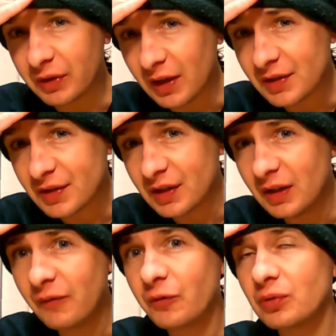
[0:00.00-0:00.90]
that
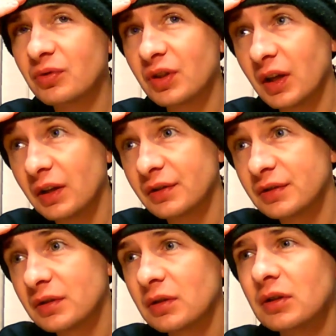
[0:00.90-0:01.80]
seafood
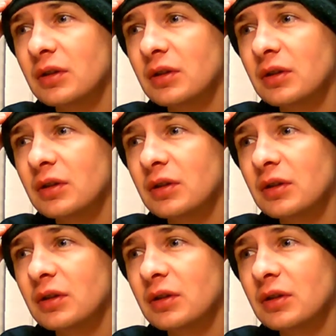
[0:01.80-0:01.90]
taste.